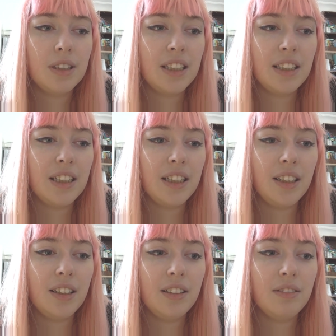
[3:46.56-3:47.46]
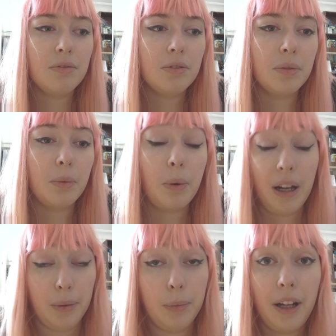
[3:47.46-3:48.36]
nearly,
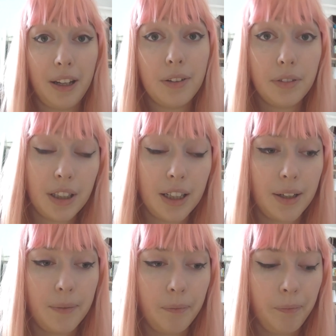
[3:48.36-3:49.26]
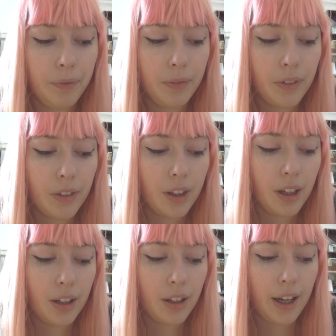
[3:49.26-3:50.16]
well, well over a year.
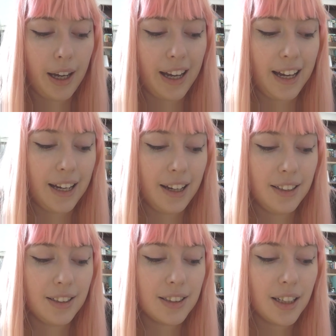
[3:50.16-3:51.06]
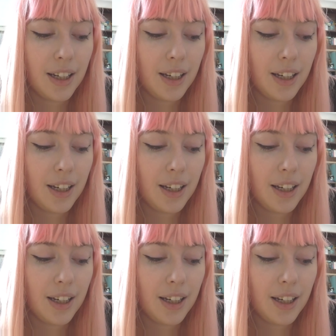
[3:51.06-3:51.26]
And